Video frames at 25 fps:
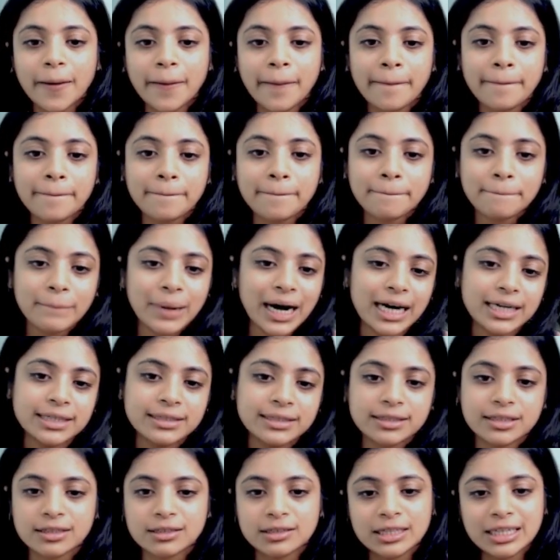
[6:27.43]

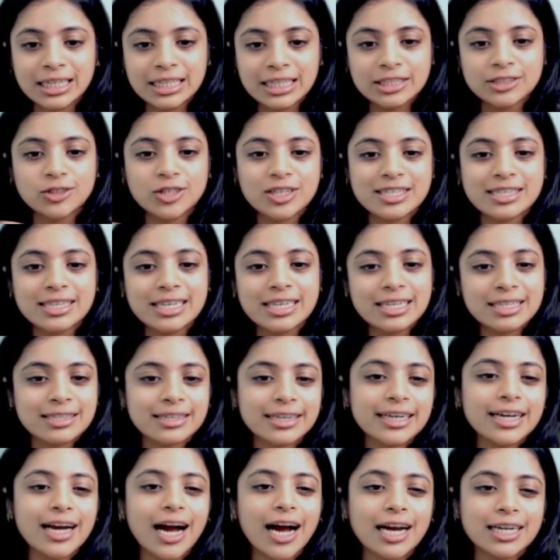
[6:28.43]
But in just this
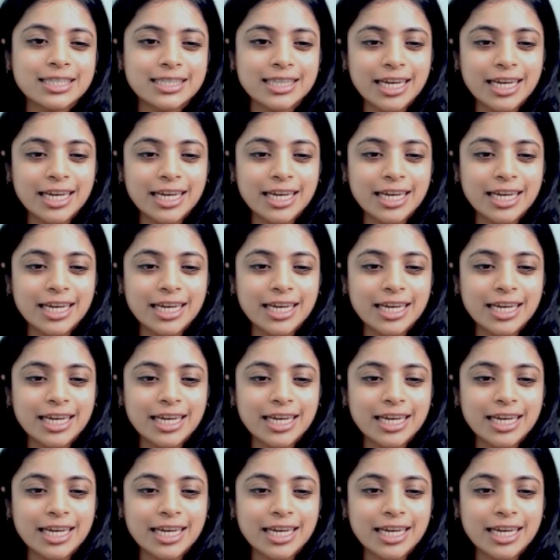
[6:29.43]
regards,